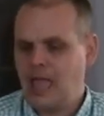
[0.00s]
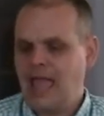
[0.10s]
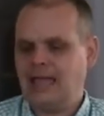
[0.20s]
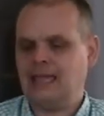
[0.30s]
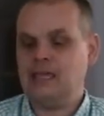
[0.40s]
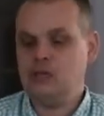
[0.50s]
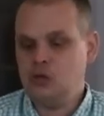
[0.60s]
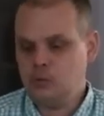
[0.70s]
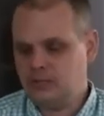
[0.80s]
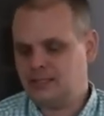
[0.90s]
And he
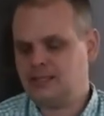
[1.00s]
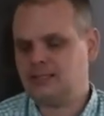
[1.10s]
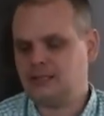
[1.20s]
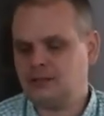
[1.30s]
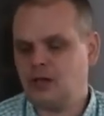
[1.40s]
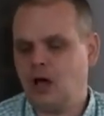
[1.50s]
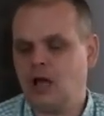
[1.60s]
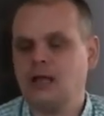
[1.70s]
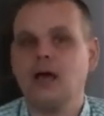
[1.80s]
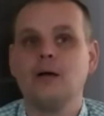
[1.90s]
uses it to
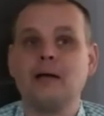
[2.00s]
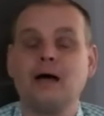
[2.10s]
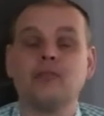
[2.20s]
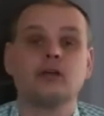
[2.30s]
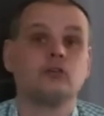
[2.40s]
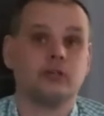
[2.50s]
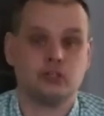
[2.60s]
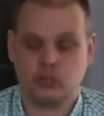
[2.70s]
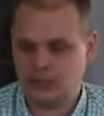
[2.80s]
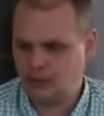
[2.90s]
talk about the
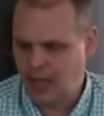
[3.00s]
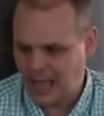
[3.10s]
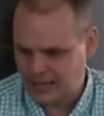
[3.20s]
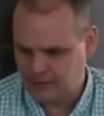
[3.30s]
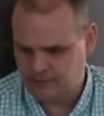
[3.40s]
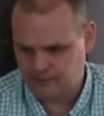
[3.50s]
Christian life.